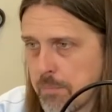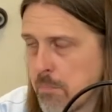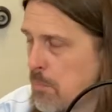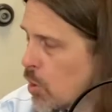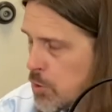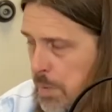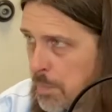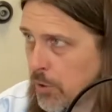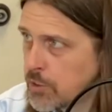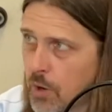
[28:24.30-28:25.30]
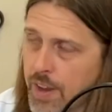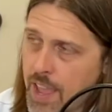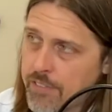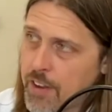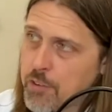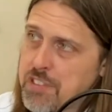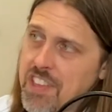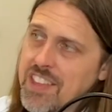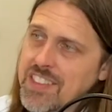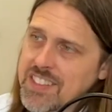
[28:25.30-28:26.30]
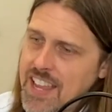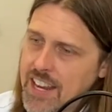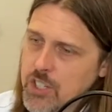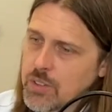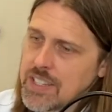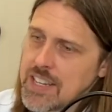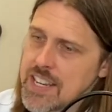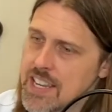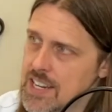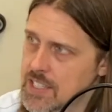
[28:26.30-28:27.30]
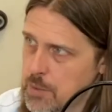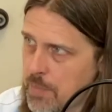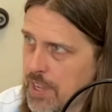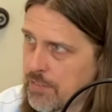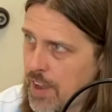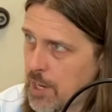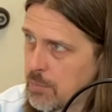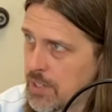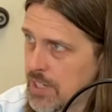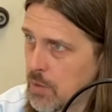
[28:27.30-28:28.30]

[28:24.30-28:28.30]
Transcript: Most people don't have everything that's actually needed to make vitamin D.